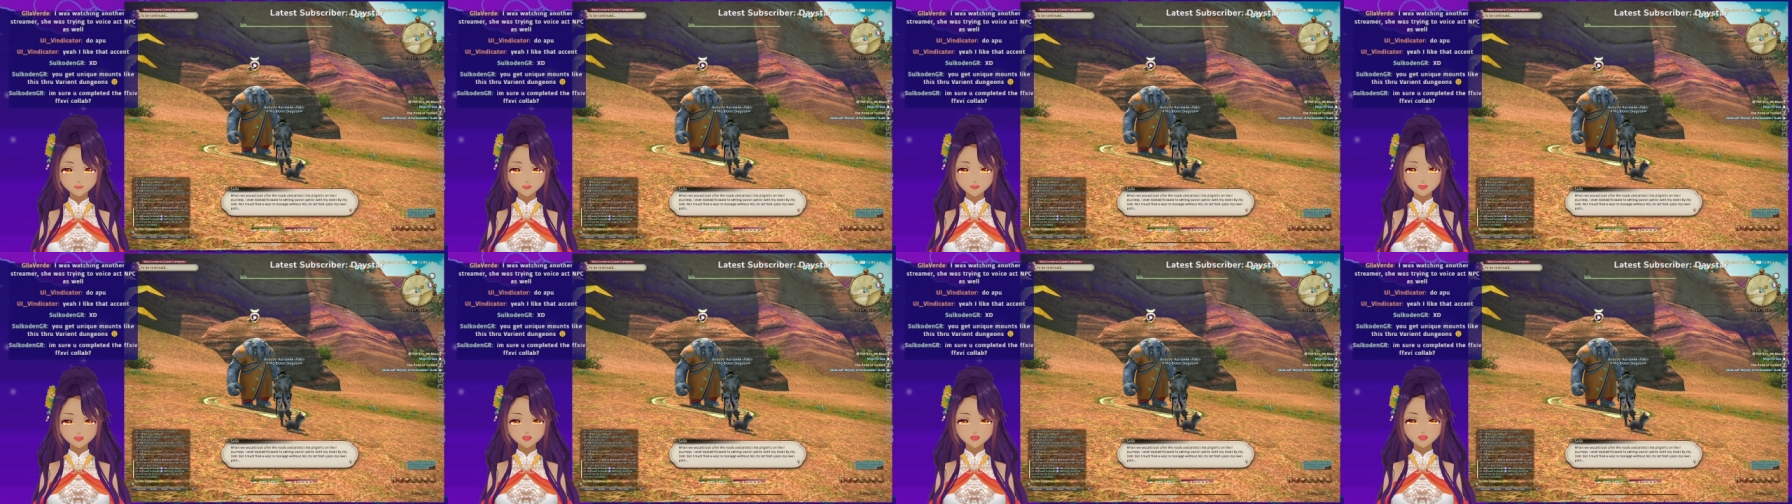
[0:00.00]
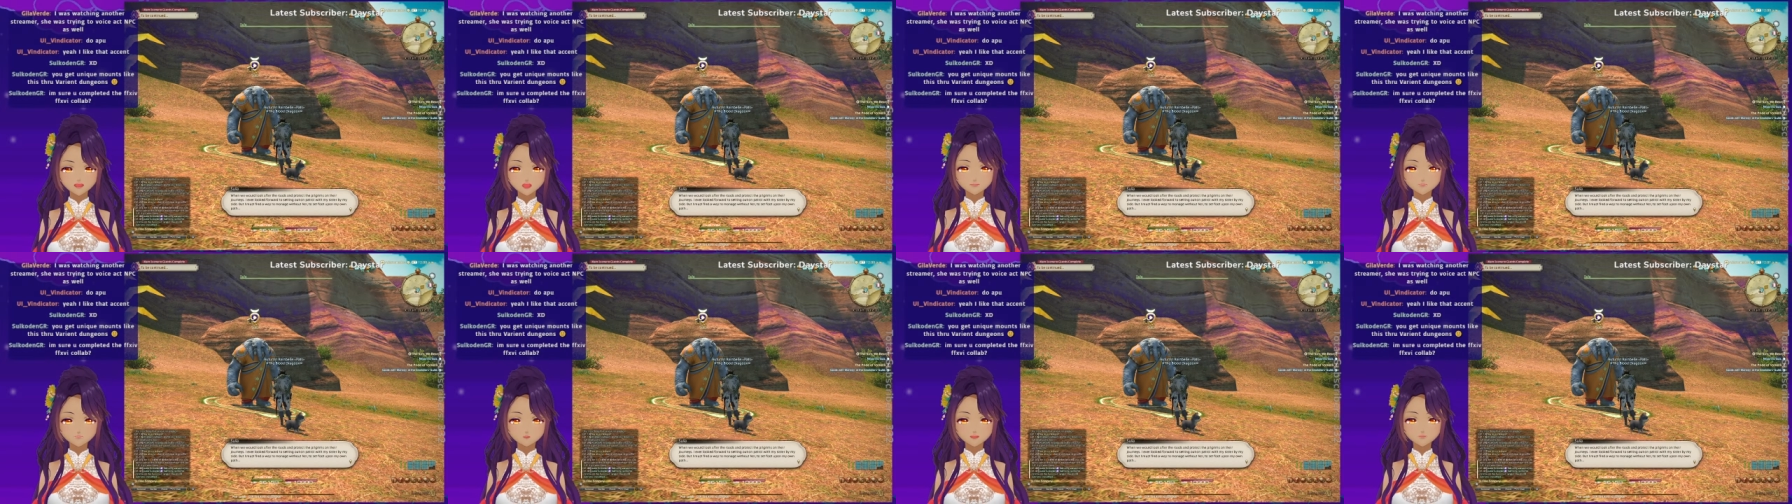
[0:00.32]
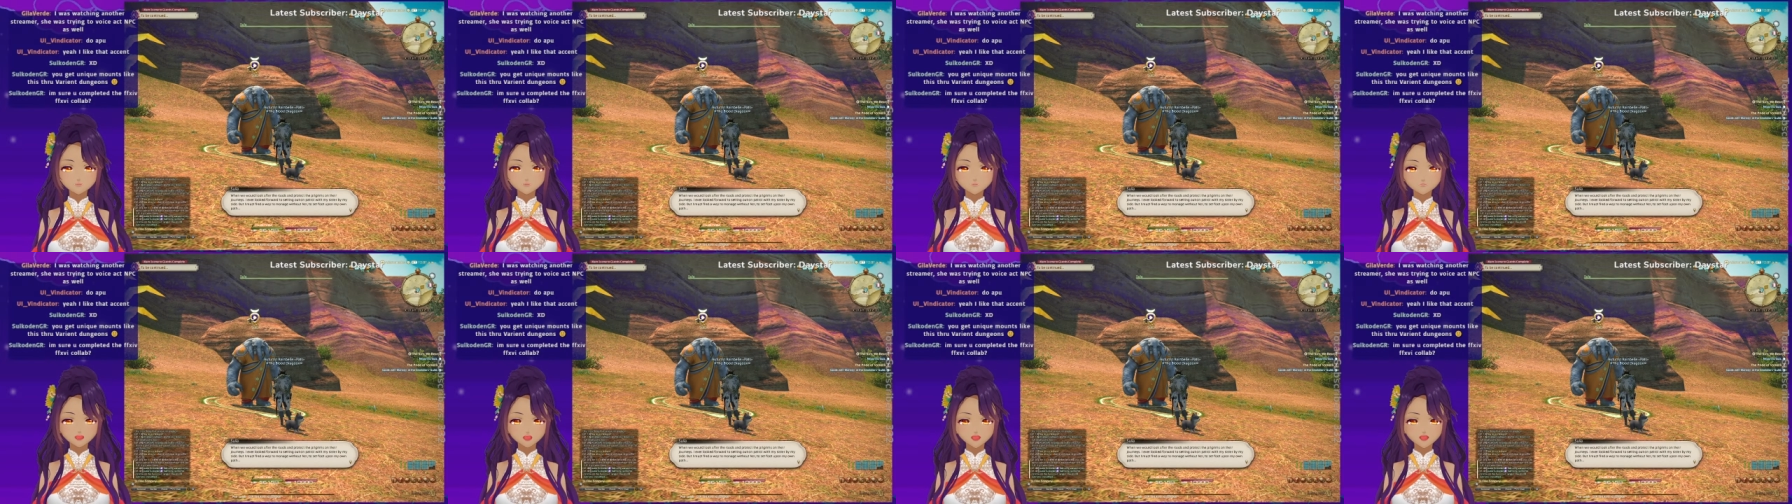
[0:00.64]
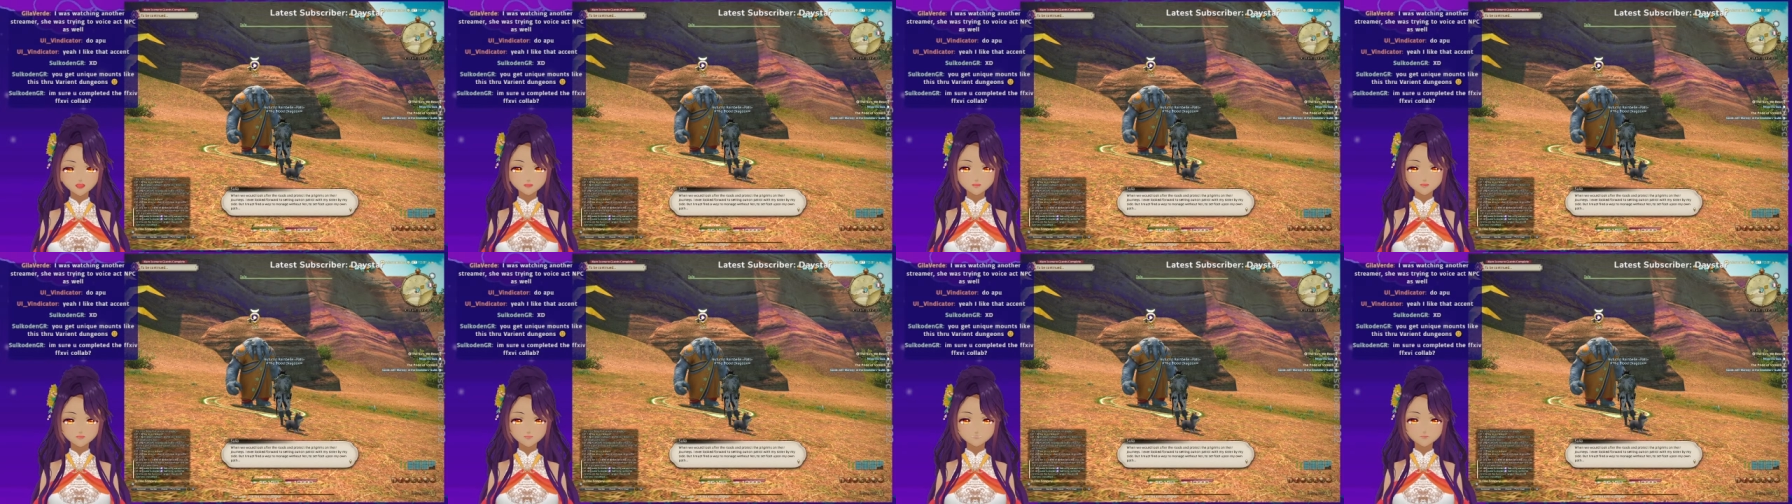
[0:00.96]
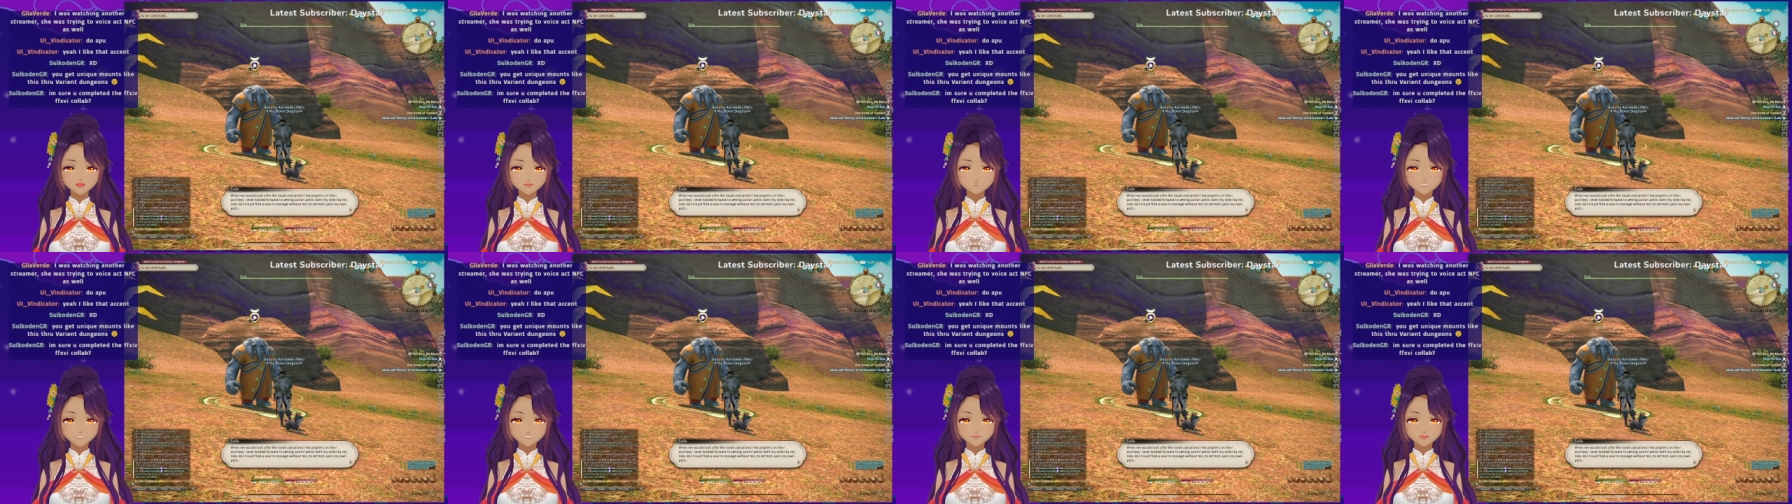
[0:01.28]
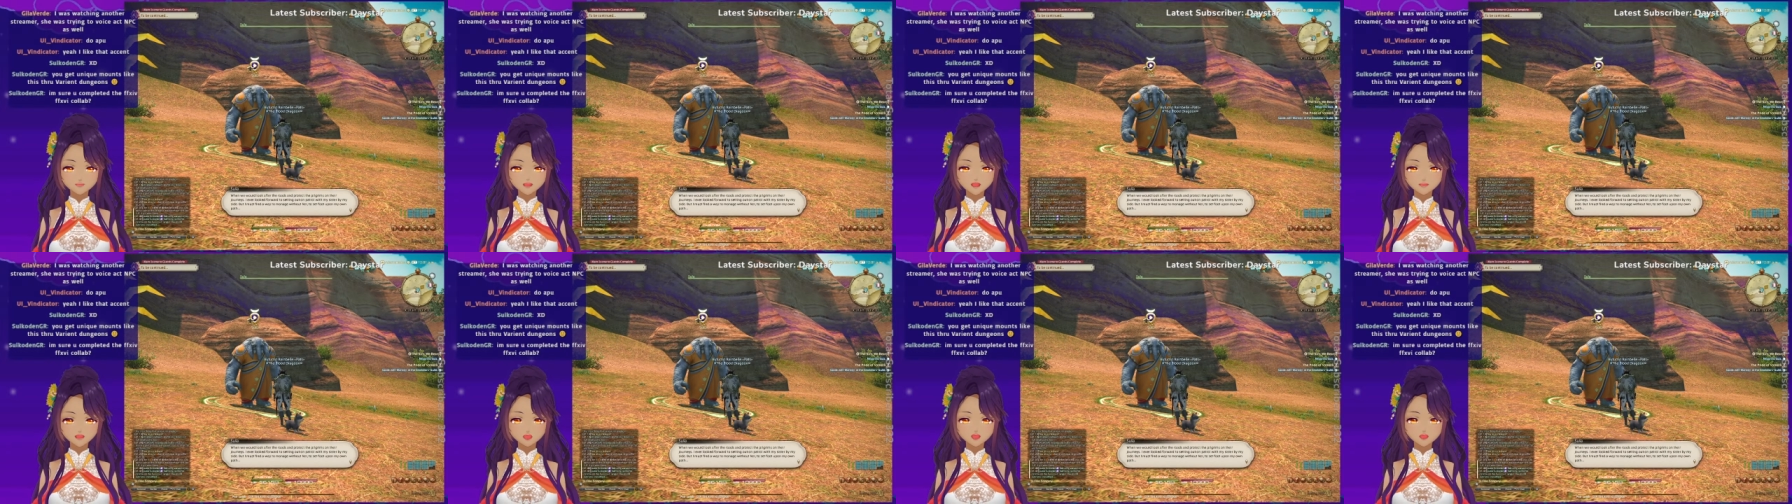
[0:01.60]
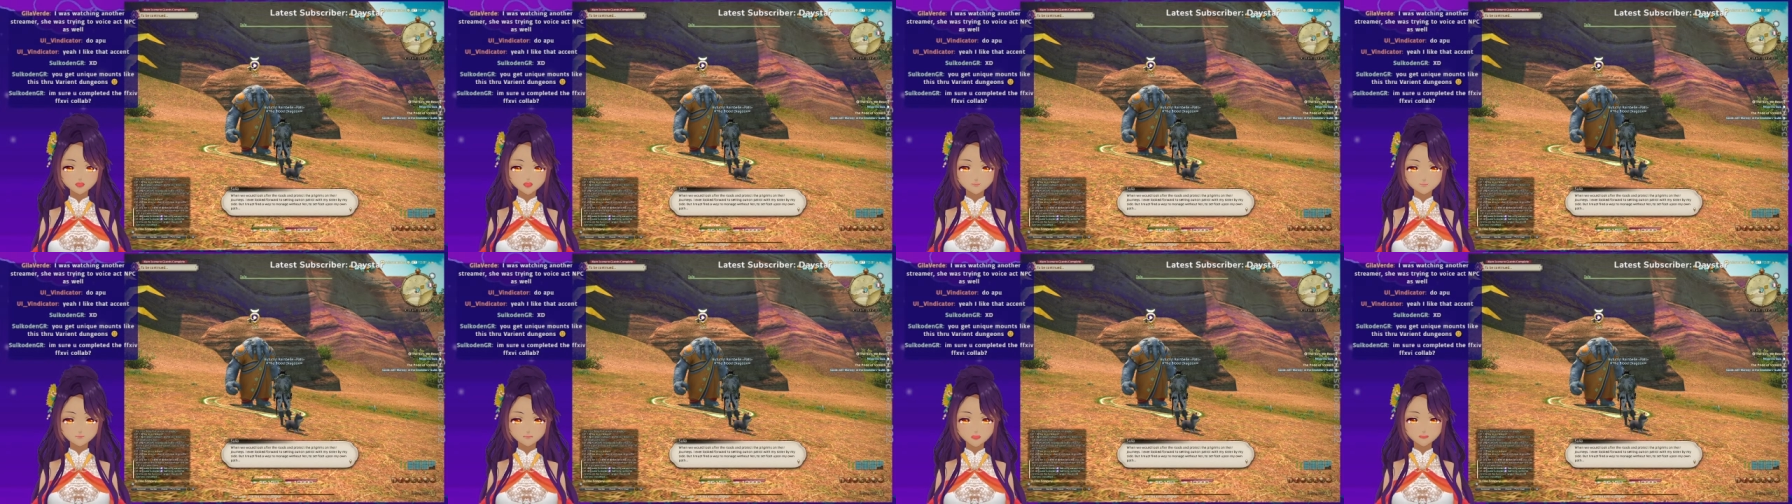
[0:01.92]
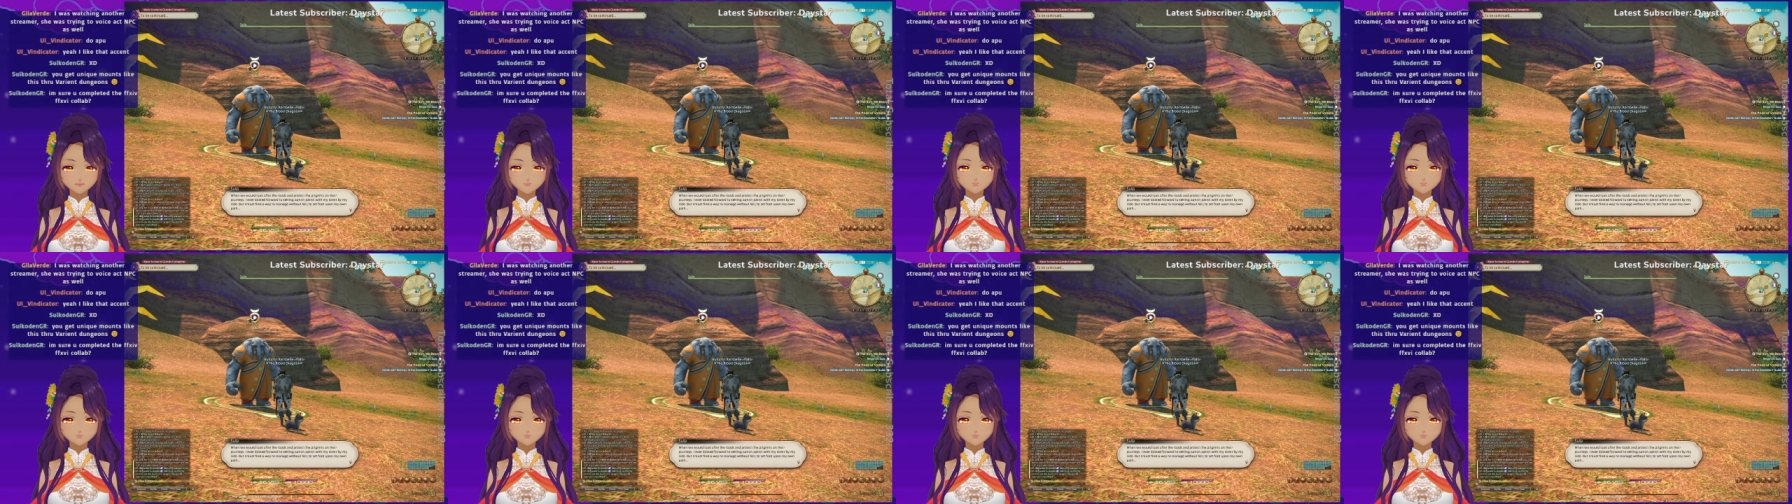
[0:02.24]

I ever looked forward to setting out on patrol